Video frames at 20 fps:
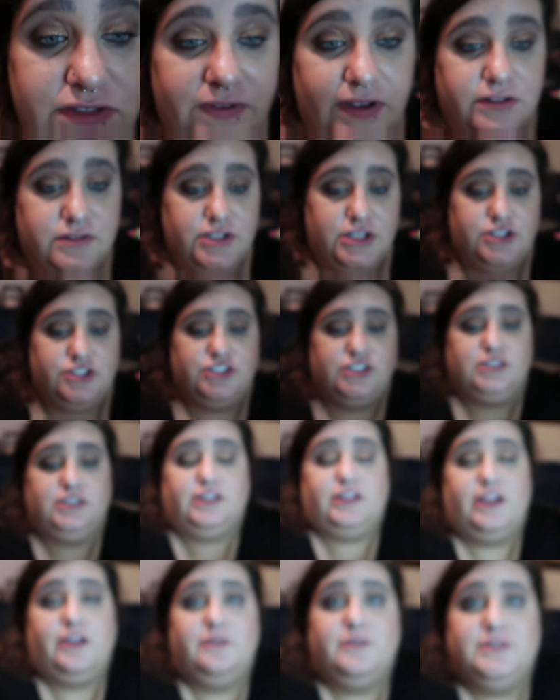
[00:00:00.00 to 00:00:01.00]
foundation
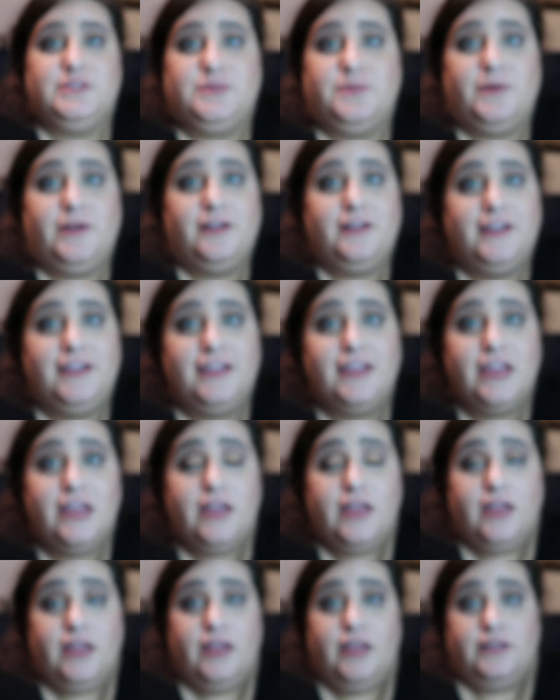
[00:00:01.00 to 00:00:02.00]
that I was wearing,
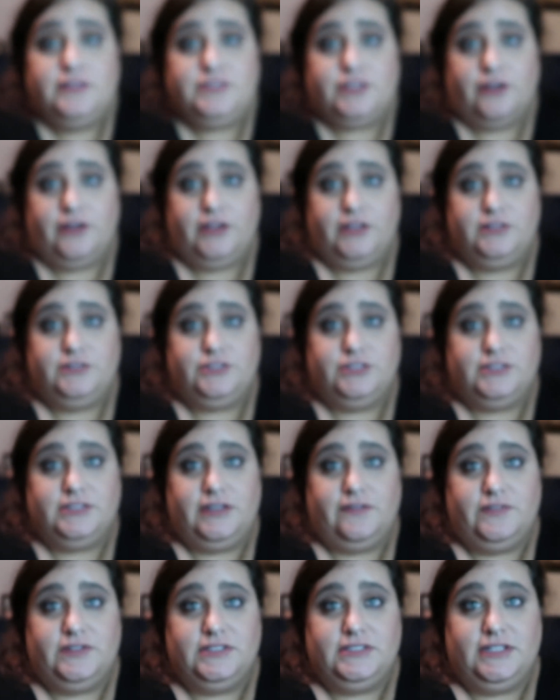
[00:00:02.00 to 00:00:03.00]
sorry, just
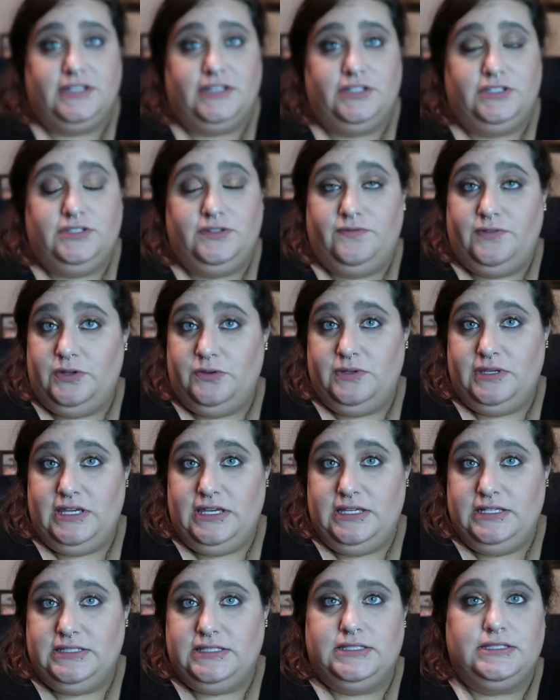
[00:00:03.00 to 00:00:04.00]
give it a second to
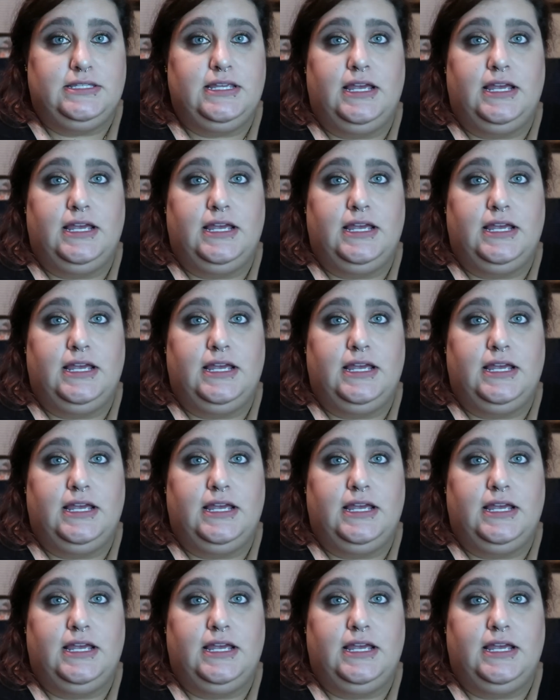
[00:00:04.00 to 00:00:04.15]
focus.